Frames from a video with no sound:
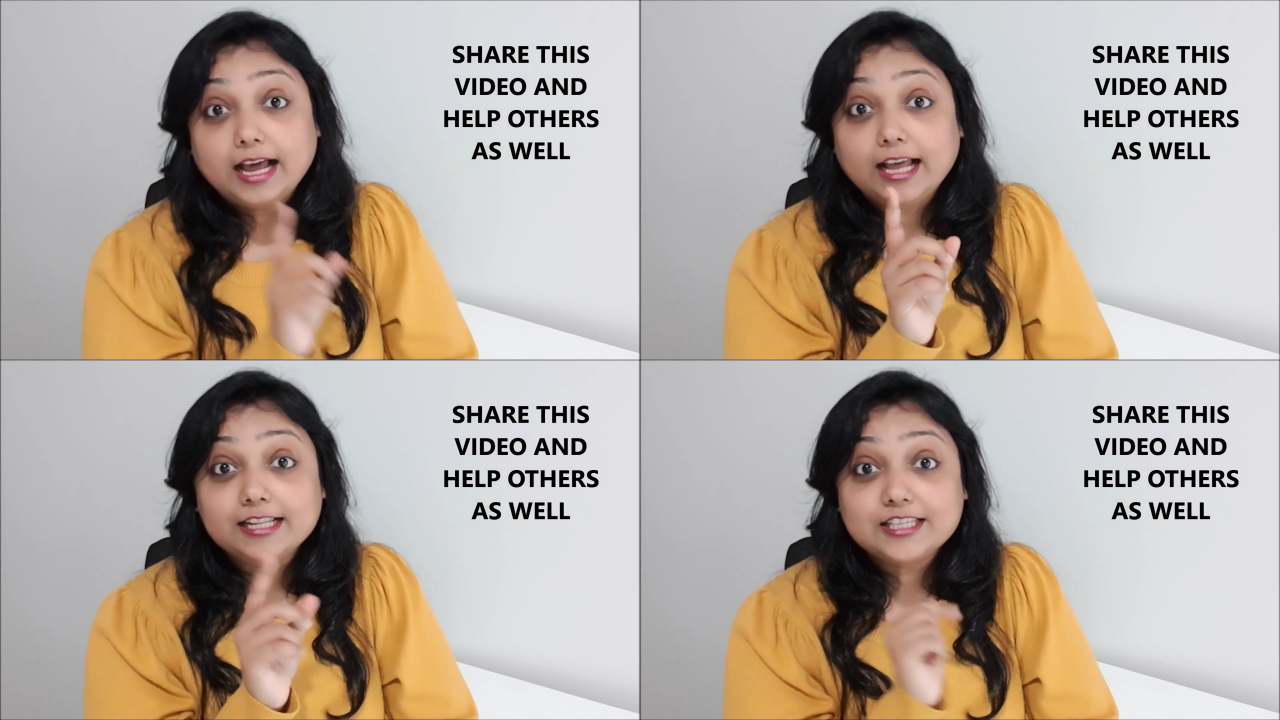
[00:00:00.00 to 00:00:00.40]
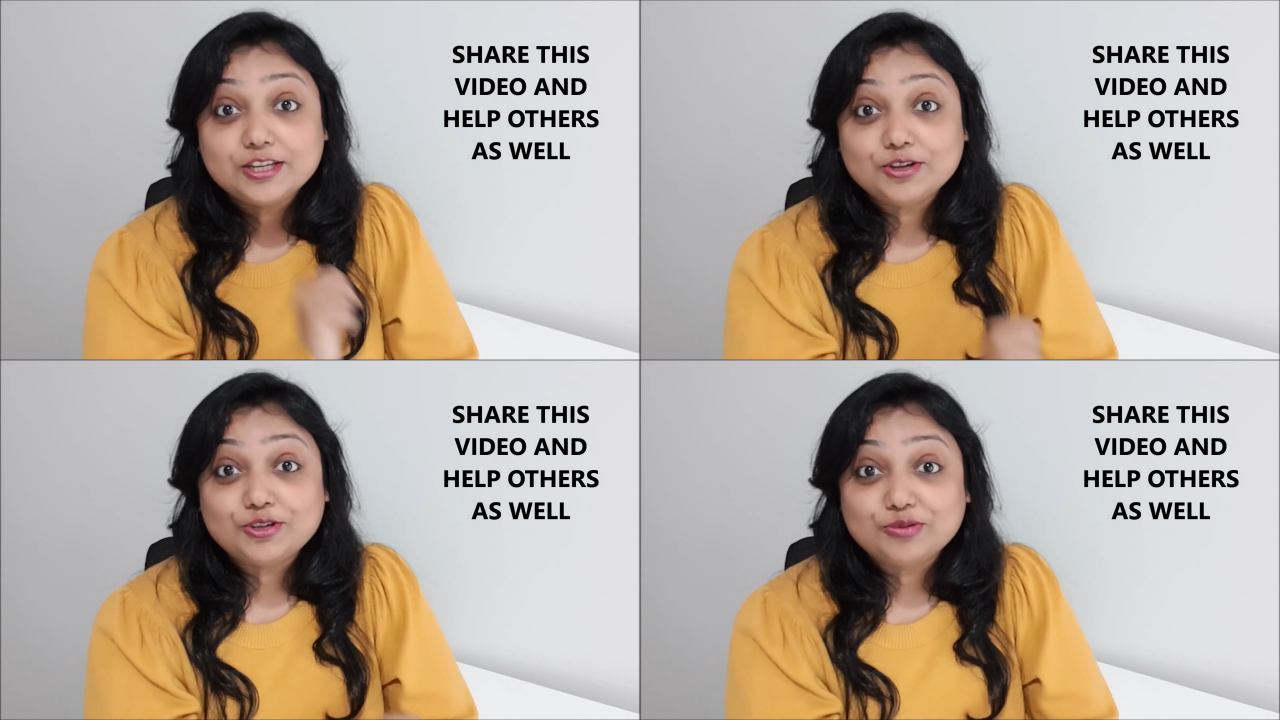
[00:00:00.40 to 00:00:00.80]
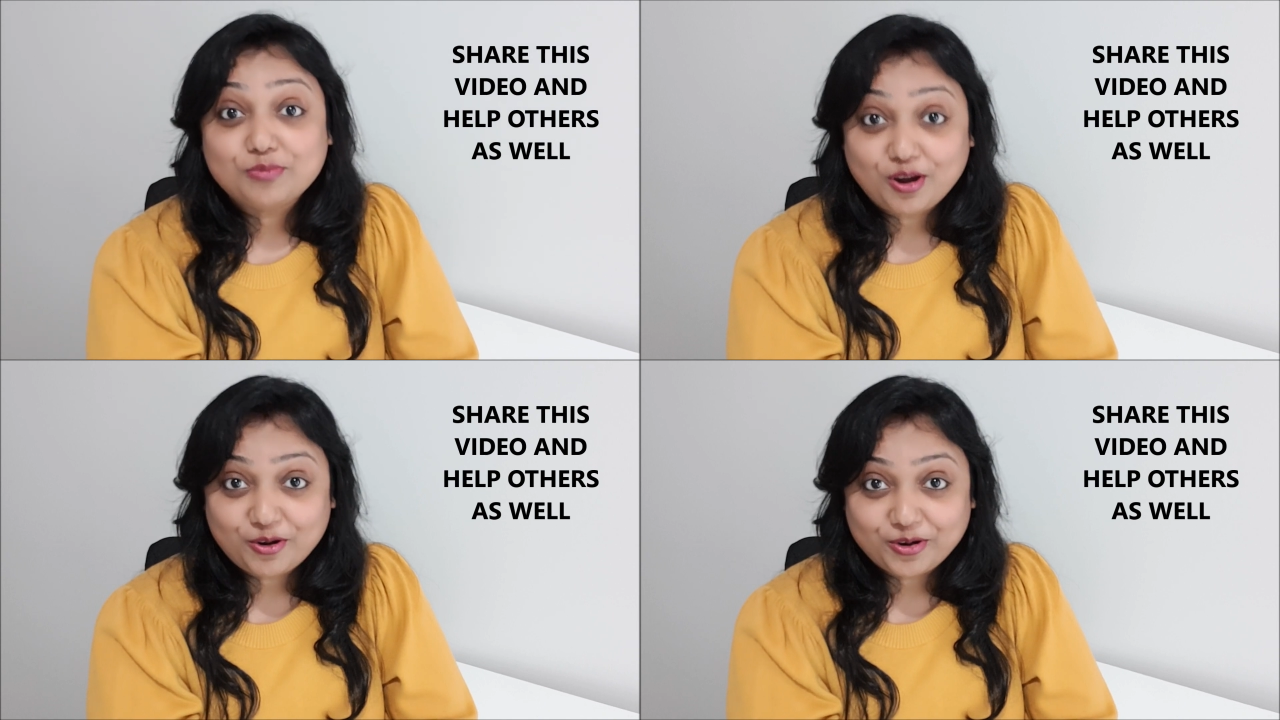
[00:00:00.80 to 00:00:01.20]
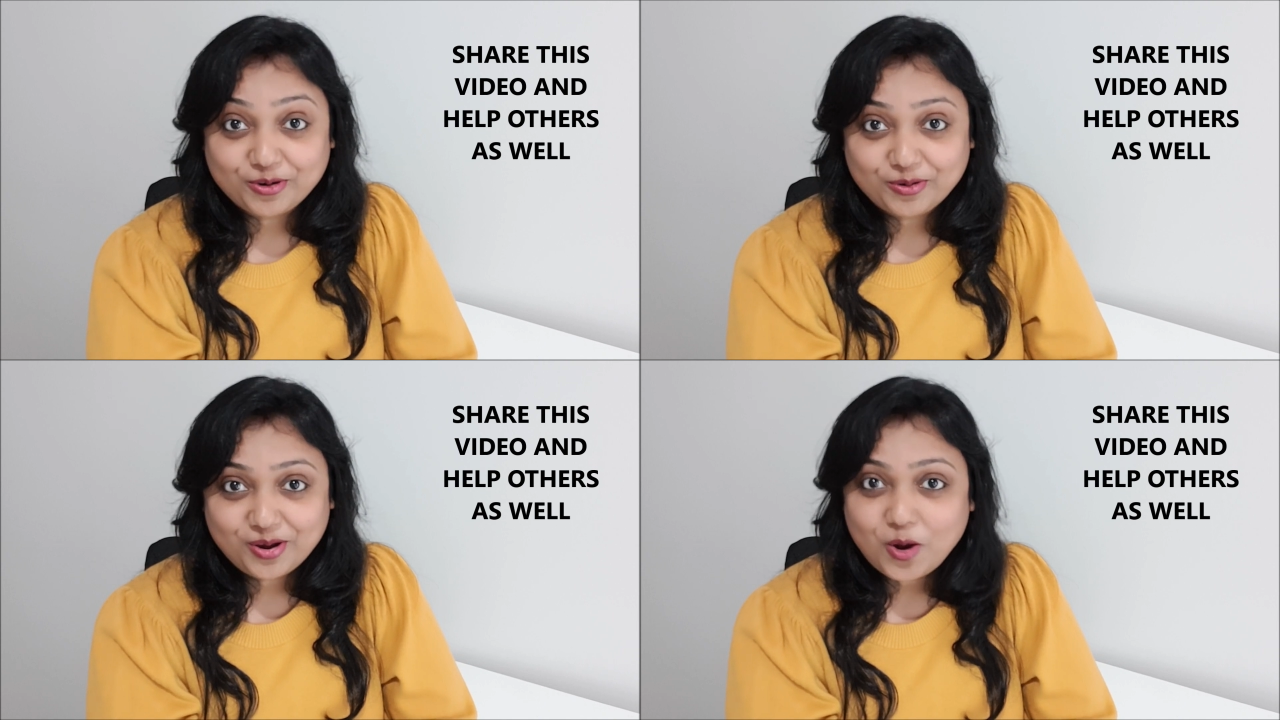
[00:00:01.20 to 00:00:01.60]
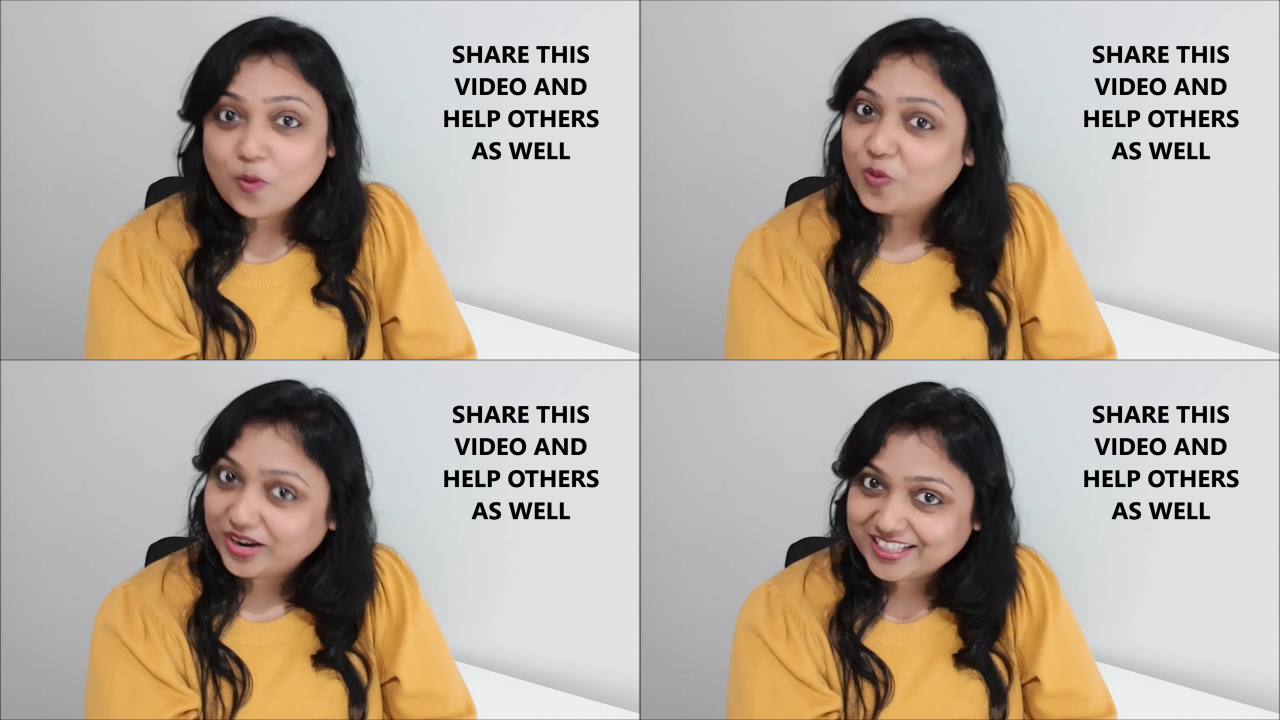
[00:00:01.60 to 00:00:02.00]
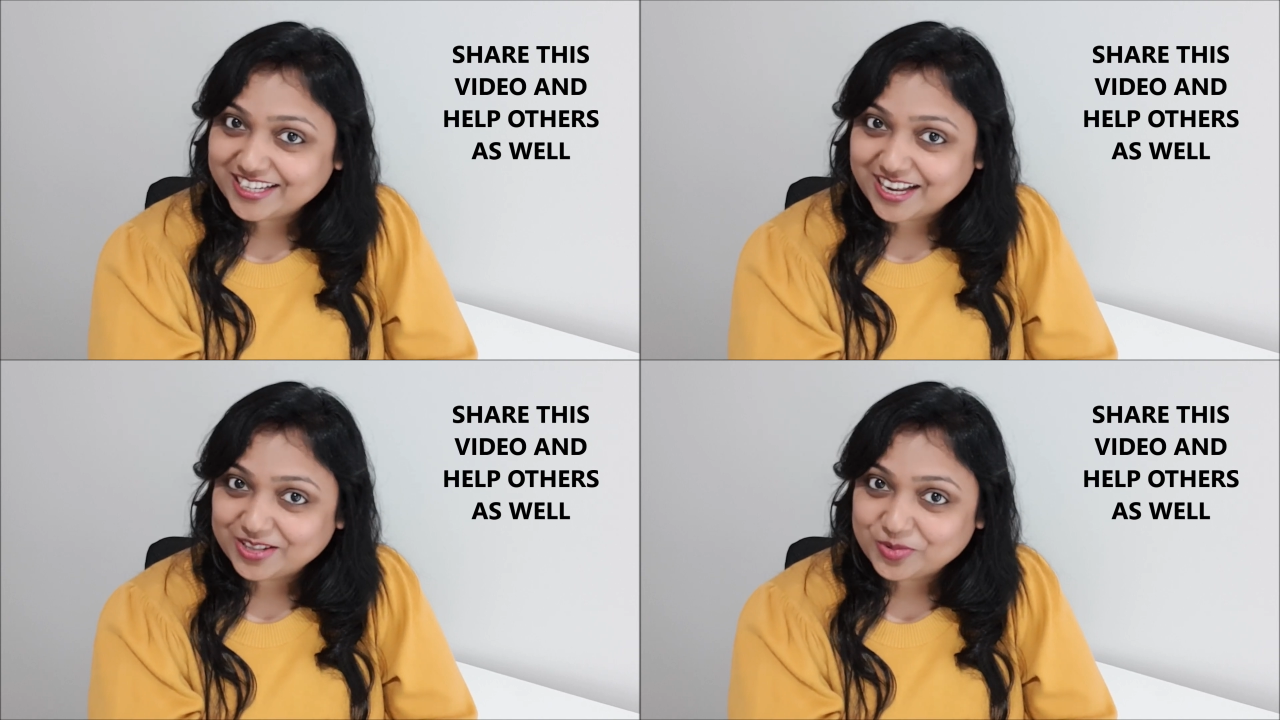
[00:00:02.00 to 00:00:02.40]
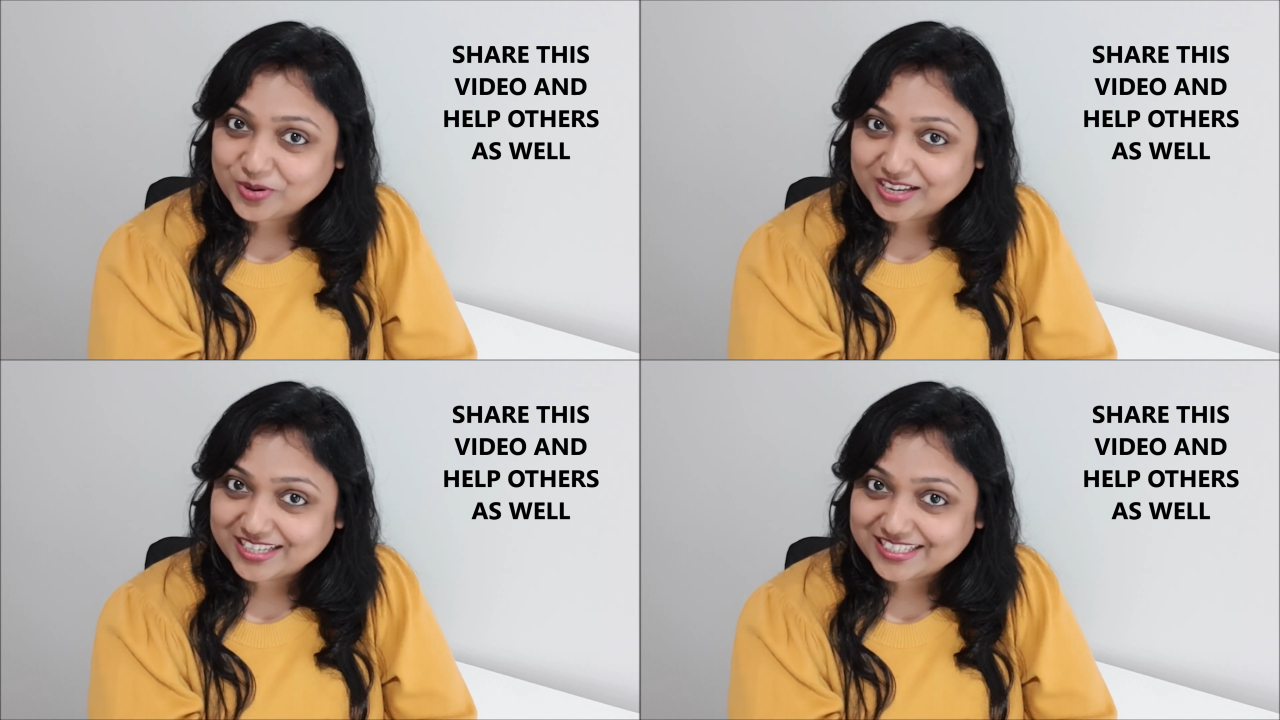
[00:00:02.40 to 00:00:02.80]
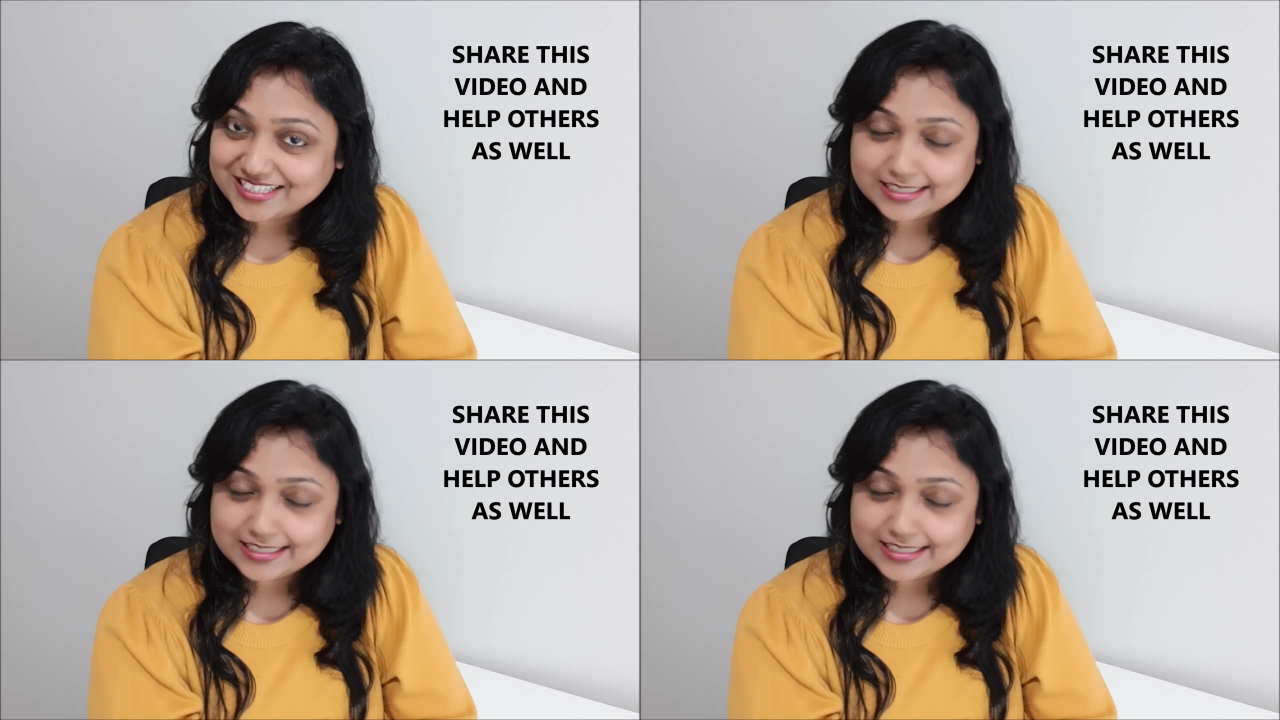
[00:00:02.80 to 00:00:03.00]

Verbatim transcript: I'll see you tomorrow with another word.